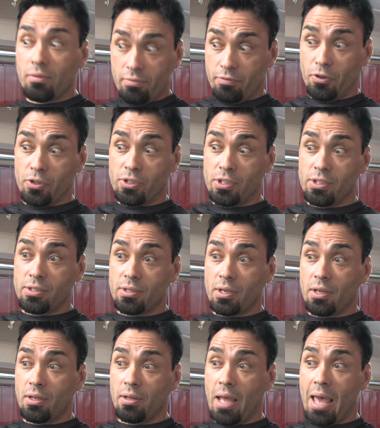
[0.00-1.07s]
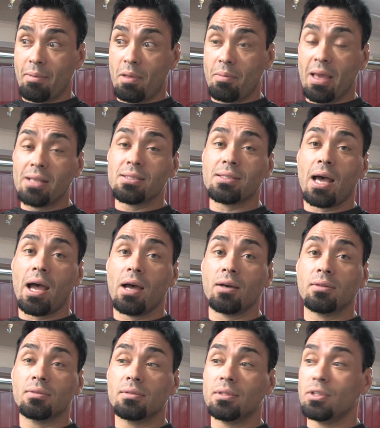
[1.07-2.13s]
versus MMA style.
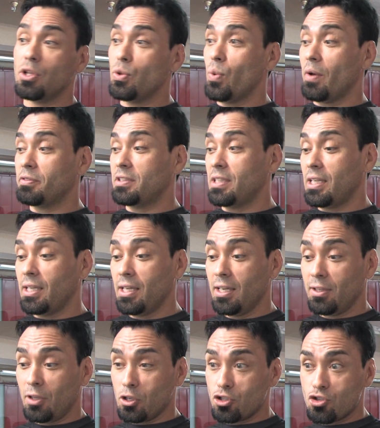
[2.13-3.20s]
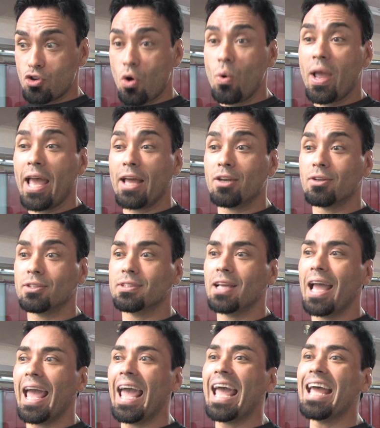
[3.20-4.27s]
In the UFC, there's no handles,
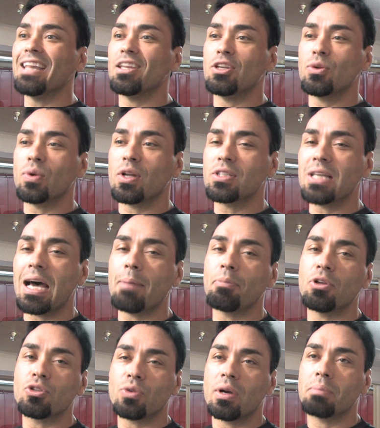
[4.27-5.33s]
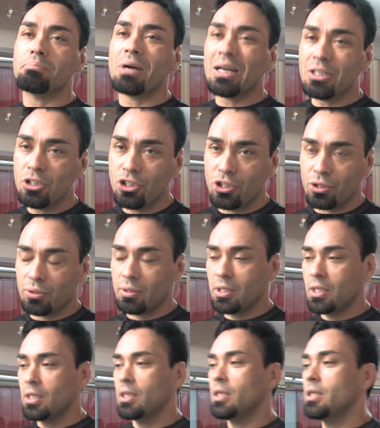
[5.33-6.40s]
and the dude on top, he's trying to punch you.
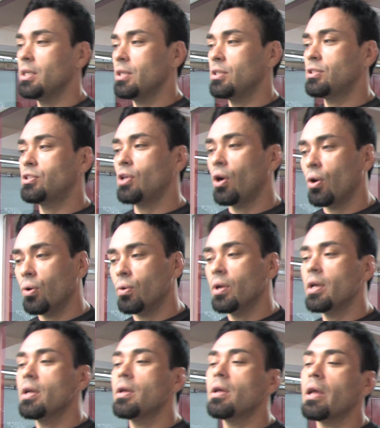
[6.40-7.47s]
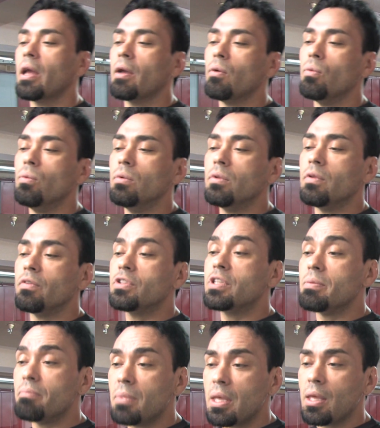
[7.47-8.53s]
So,
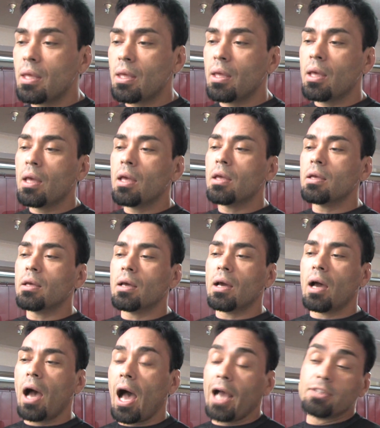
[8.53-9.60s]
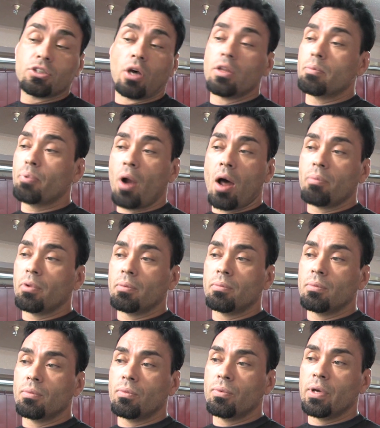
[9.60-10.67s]
to me, I saw the problem
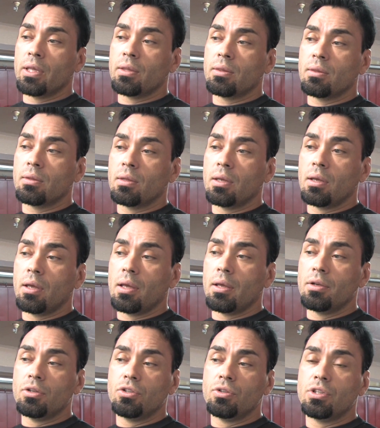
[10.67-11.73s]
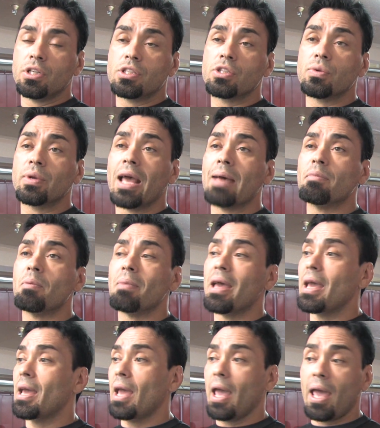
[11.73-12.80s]
with jiu-jitsu and
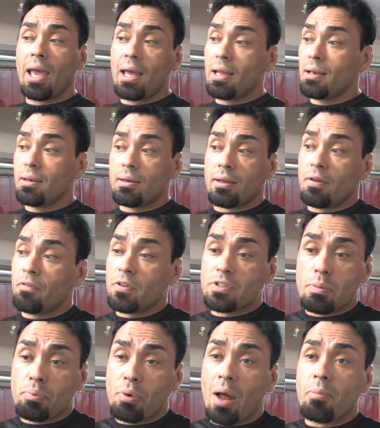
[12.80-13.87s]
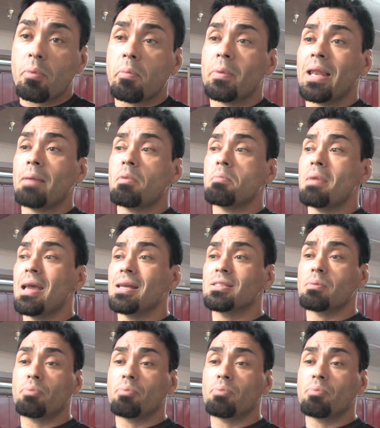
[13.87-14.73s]
MMA, and if it's a problem in MMA, it's a